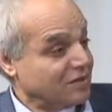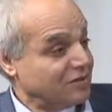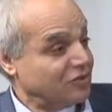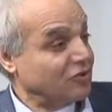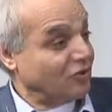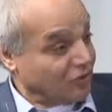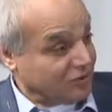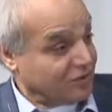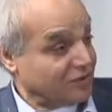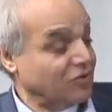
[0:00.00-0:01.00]
You should look
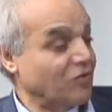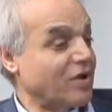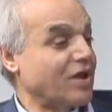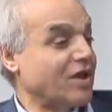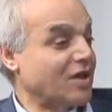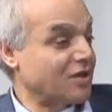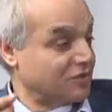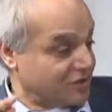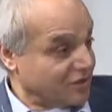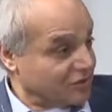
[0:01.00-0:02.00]
certain way, your
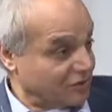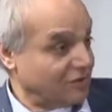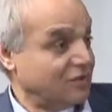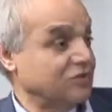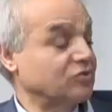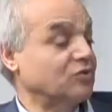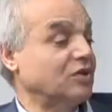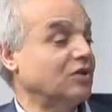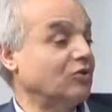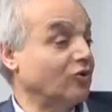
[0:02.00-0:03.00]
skin should look certain
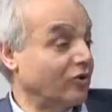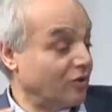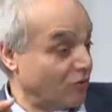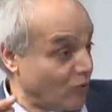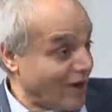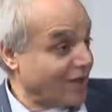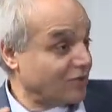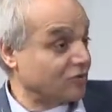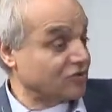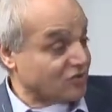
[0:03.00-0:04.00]
way, or your weight,
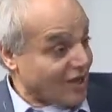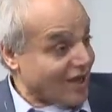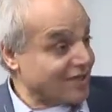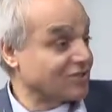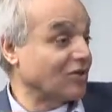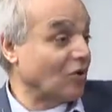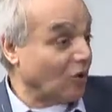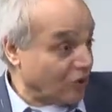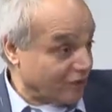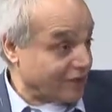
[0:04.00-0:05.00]
your size, and
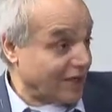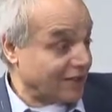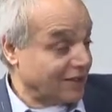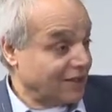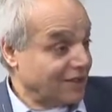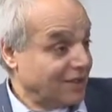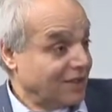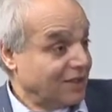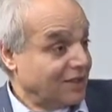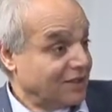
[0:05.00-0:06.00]
all of that Mm
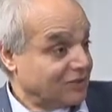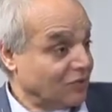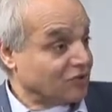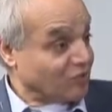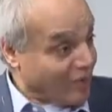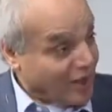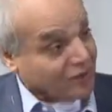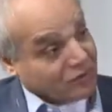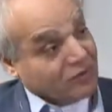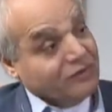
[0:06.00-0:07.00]
-hmm. So it's
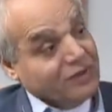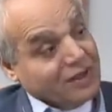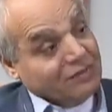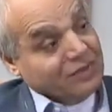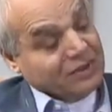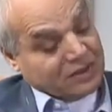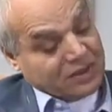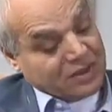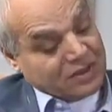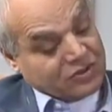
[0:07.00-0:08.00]
part of that. But
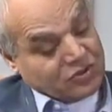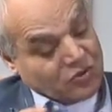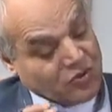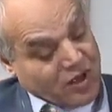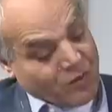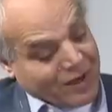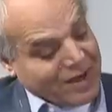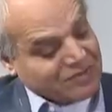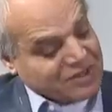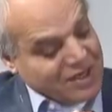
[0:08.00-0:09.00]
so what
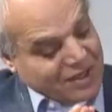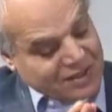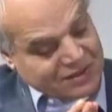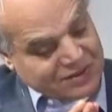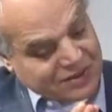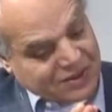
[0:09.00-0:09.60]
I'm saying is,